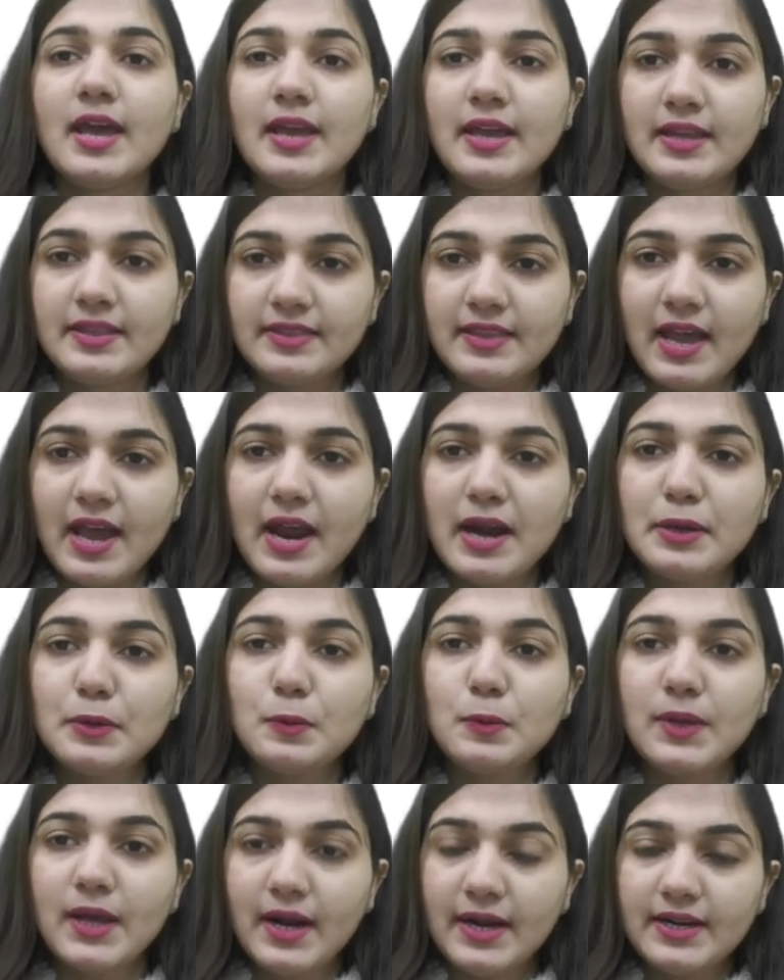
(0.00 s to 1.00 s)
In that,
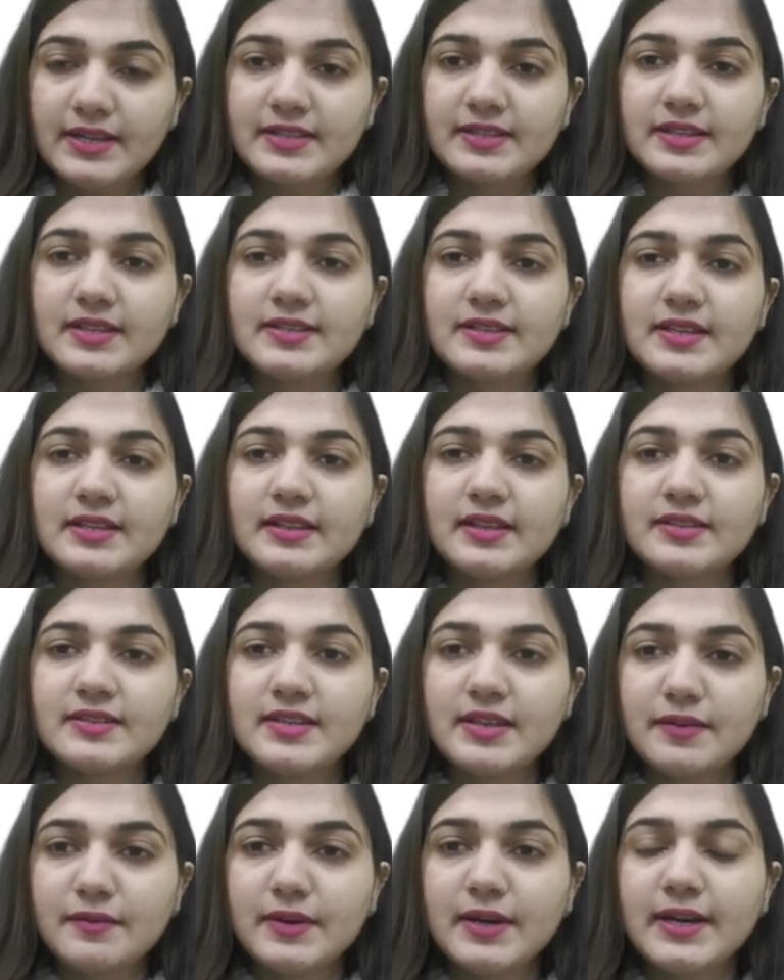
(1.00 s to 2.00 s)
we are discussing the
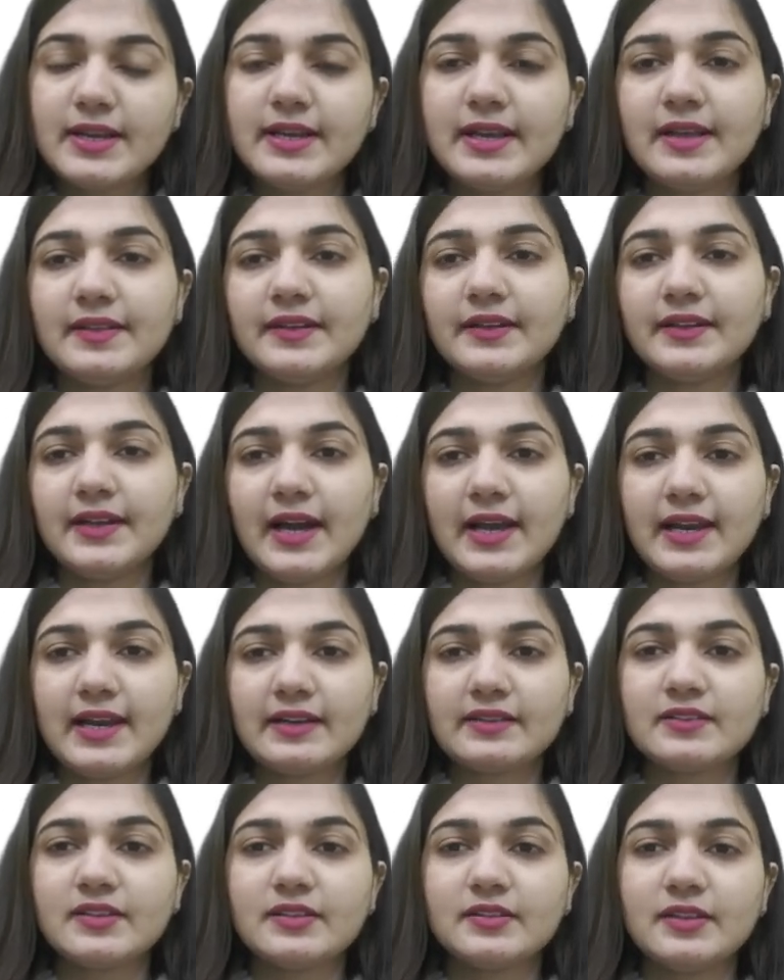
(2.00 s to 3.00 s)
CVD and the
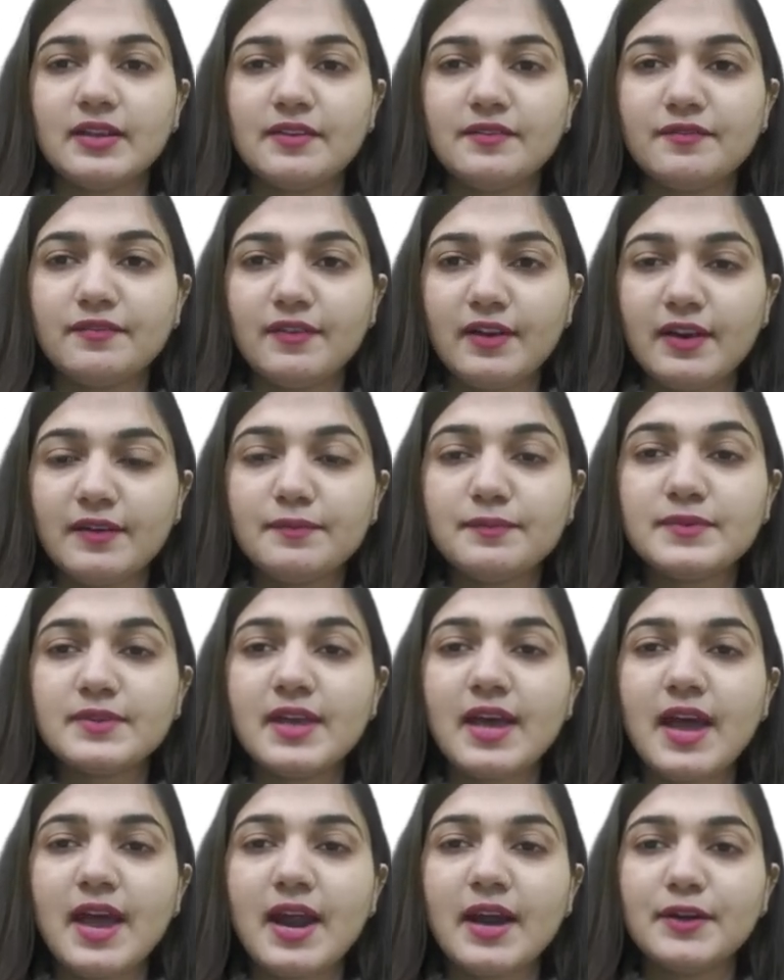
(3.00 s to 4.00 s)
dielectric thin films,
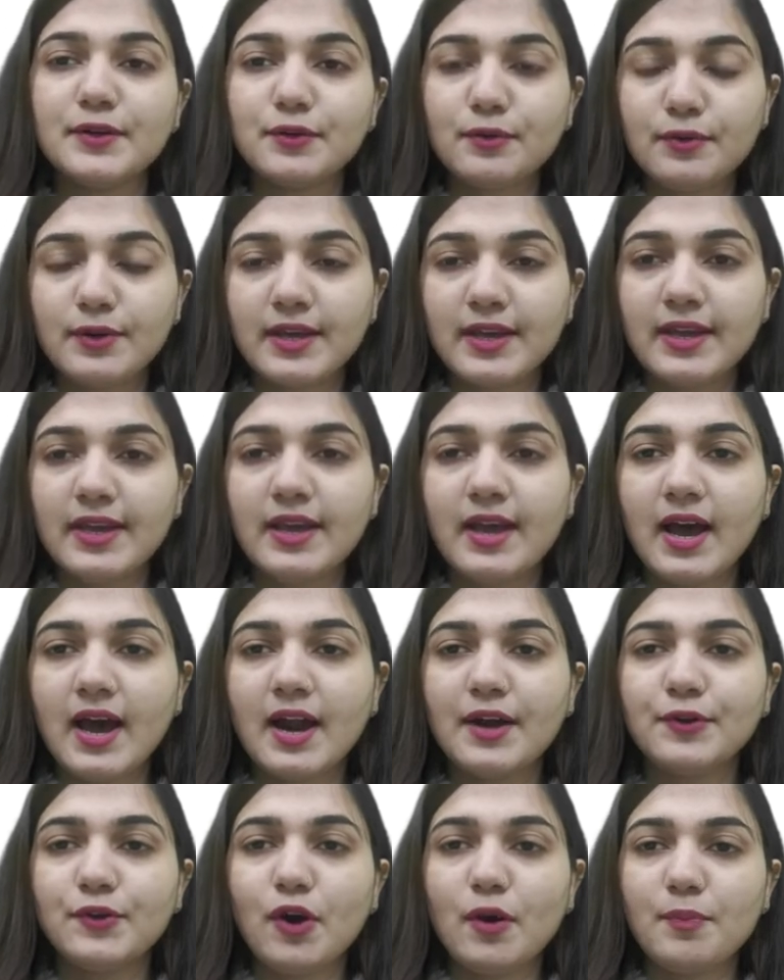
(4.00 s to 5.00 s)
and today
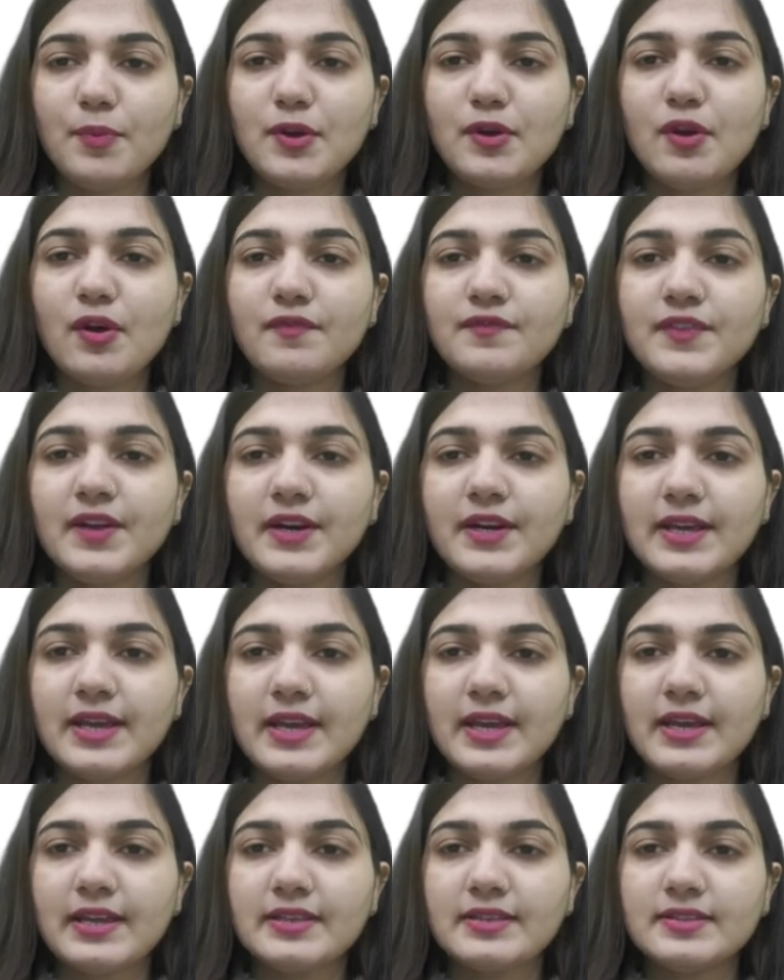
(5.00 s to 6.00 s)
our topic of the
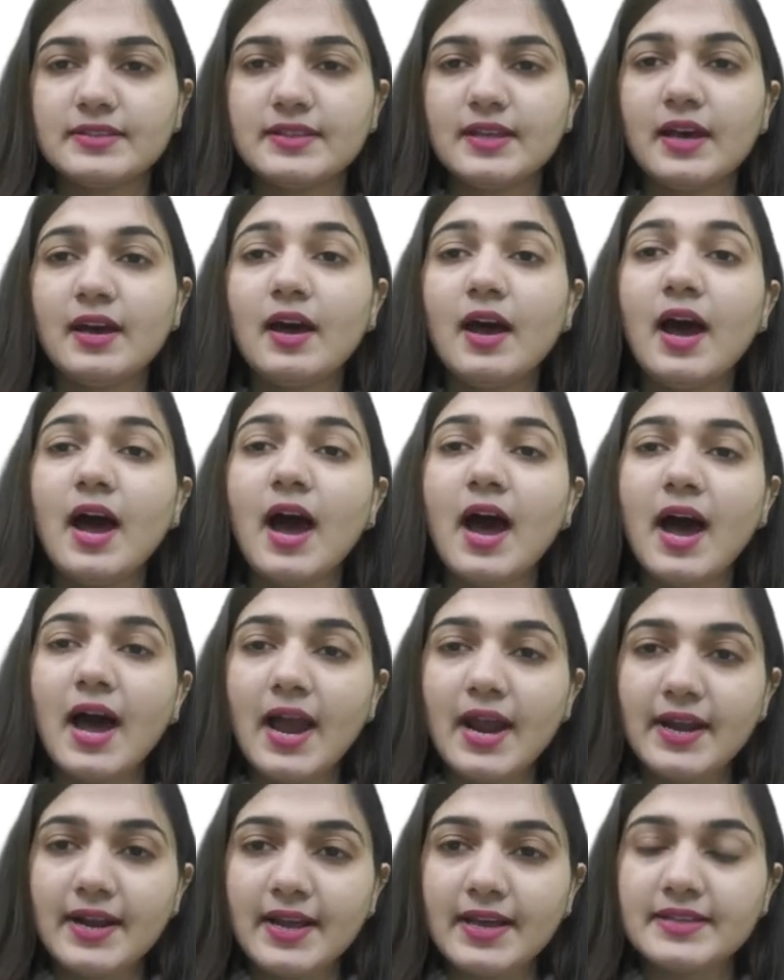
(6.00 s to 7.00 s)
day is the
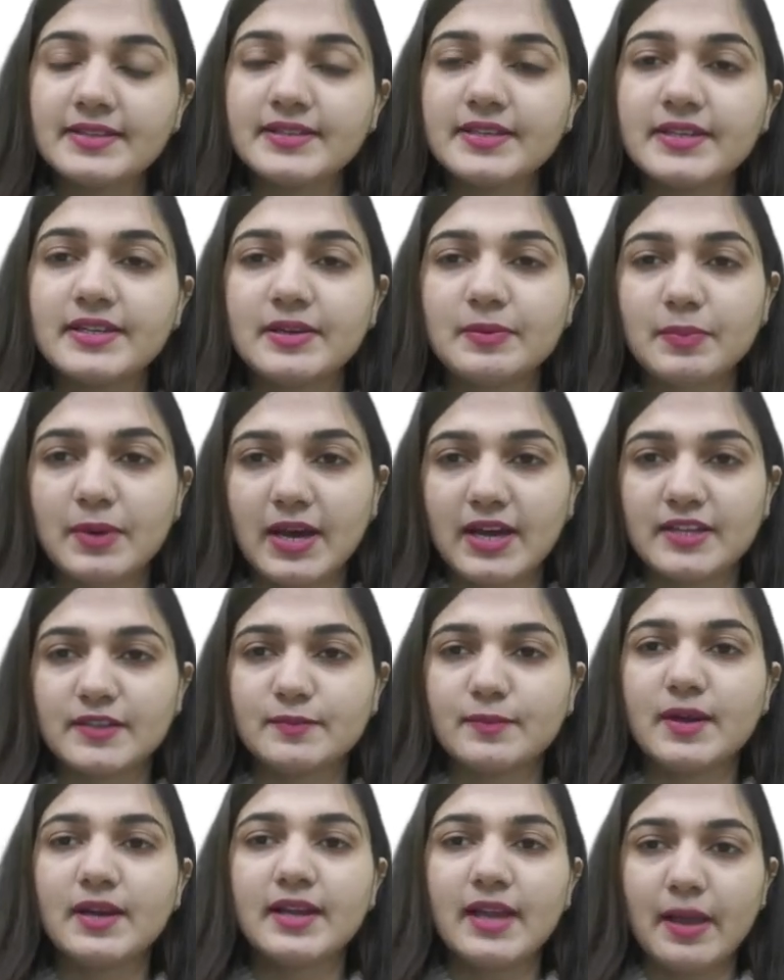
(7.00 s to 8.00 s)
high density
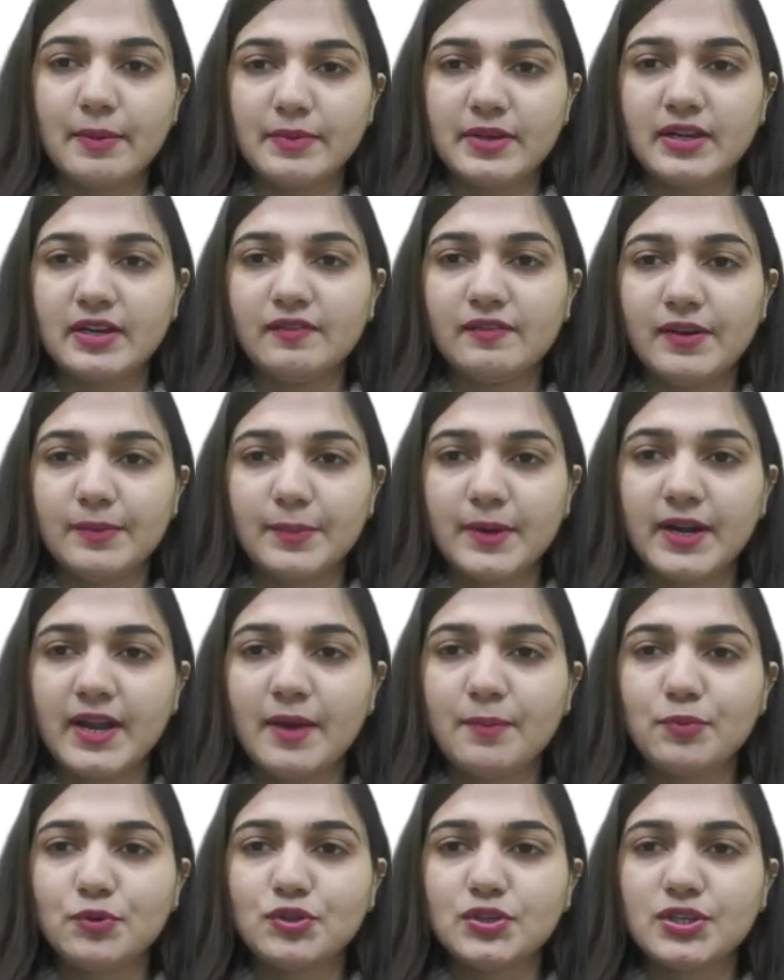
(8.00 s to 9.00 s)
plasma chemical vapor
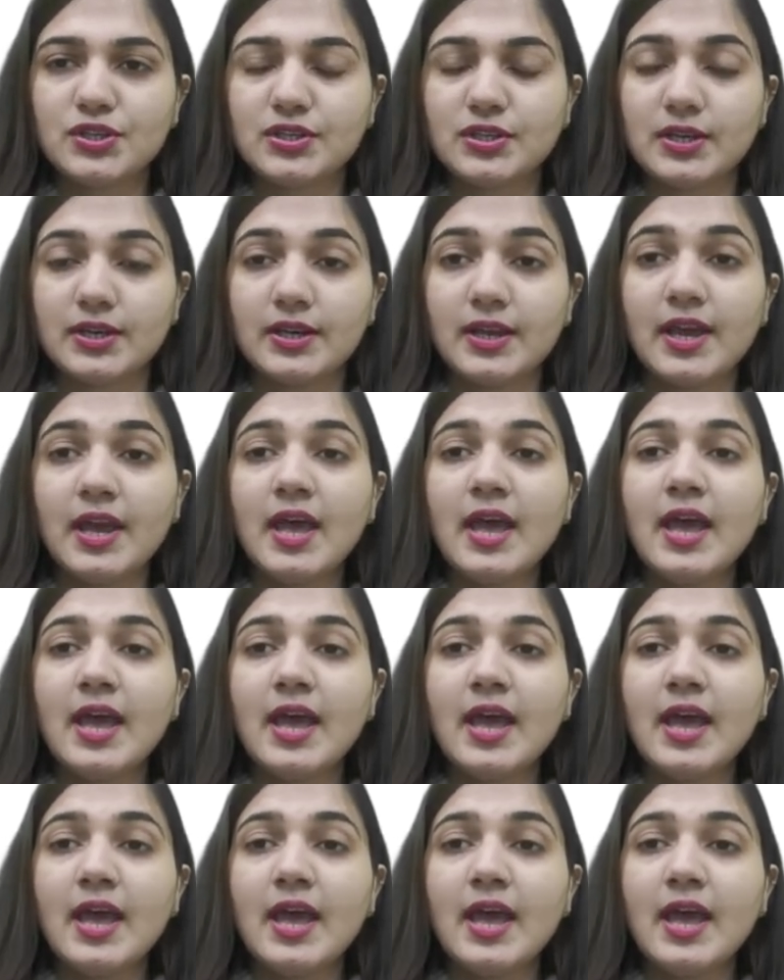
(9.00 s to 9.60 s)
deposition.